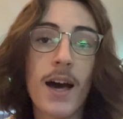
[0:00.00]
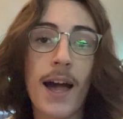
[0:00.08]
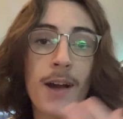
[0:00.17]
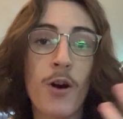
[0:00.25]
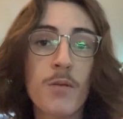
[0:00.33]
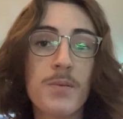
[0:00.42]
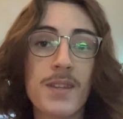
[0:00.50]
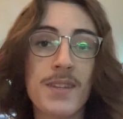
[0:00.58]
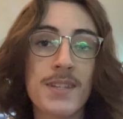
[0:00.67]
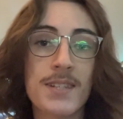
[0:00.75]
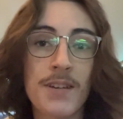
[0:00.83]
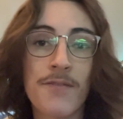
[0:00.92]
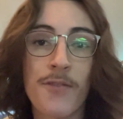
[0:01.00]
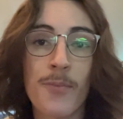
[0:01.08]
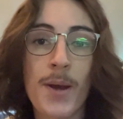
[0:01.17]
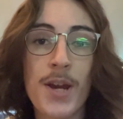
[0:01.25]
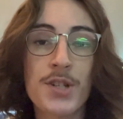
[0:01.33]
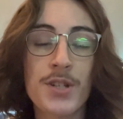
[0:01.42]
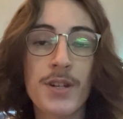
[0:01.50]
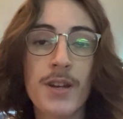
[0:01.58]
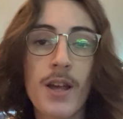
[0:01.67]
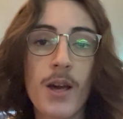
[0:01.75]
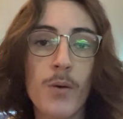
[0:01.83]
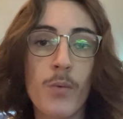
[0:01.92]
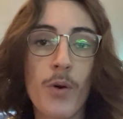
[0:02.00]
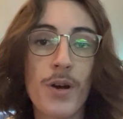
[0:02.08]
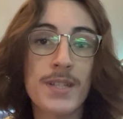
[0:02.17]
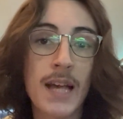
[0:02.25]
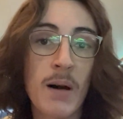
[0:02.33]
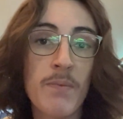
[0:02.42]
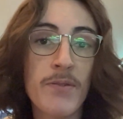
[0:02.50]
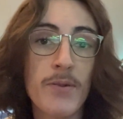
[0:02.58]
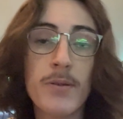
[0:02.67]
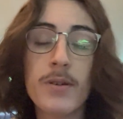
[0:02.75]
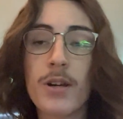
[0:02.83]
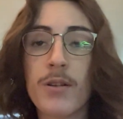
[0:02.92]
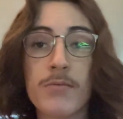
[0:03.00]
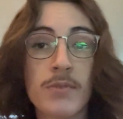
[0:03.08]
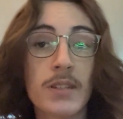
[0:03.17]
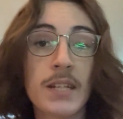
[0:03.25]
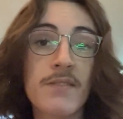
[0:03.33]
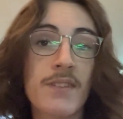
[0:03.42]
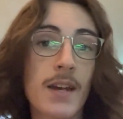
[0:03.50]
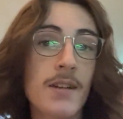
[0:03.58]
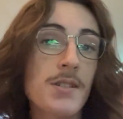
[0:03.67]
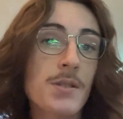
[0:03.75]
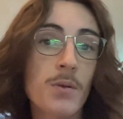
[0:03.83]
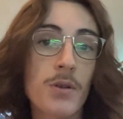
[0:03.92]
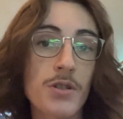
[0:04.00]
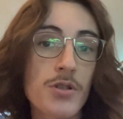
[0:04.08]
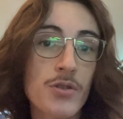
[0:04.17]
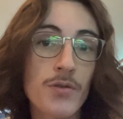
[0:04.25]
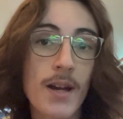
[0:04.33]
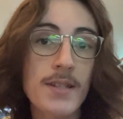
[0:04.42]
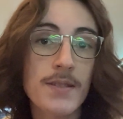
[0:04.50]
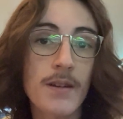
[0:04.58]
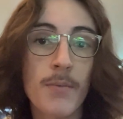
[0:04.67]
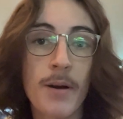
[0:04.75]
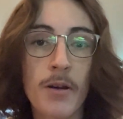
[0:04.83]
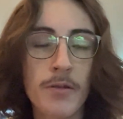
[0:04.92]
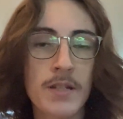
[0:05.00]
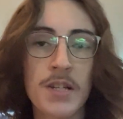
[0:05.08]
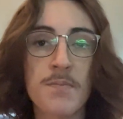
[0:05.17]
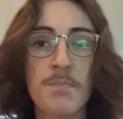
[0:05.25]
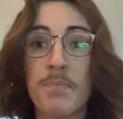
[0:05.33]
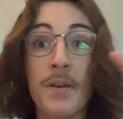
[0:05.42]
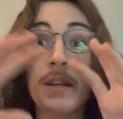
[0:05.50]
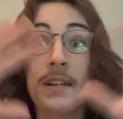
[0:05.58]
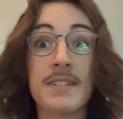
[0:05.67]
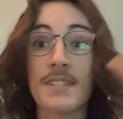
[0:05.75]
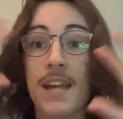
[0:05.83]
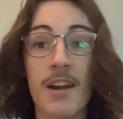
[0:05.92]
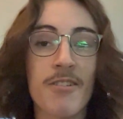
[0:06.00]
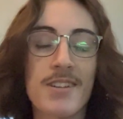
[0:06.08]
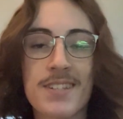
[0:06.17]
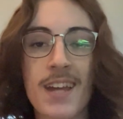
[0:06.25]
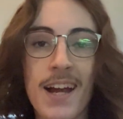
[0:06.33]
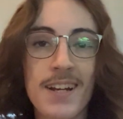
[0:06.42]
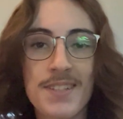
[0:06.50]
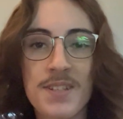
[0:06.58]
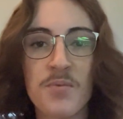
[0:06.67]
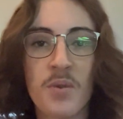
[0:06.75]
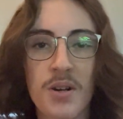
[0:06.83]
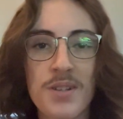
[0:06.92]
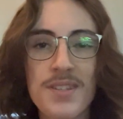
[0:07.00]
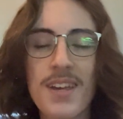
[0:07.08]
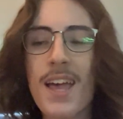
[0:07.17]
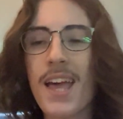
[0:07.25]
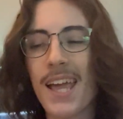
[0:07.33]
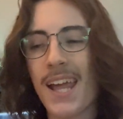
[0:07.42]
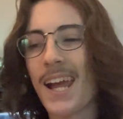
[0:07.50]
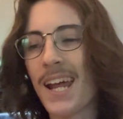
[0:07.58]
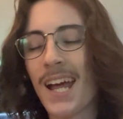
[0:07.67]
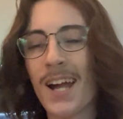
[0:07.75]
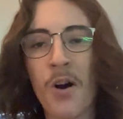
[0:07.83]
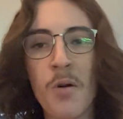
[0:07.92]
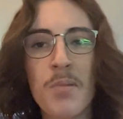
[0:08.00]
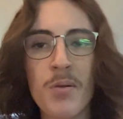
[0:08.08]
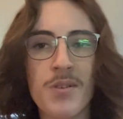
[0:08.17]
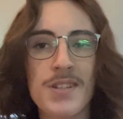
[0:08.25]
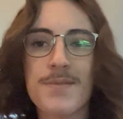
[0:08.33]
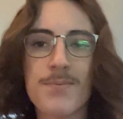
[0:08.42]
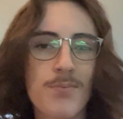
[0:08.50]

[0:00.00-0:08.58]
I hope that this information was helpful, relieved any sort of stress about these big, scary, sciencey words, and I hope it was,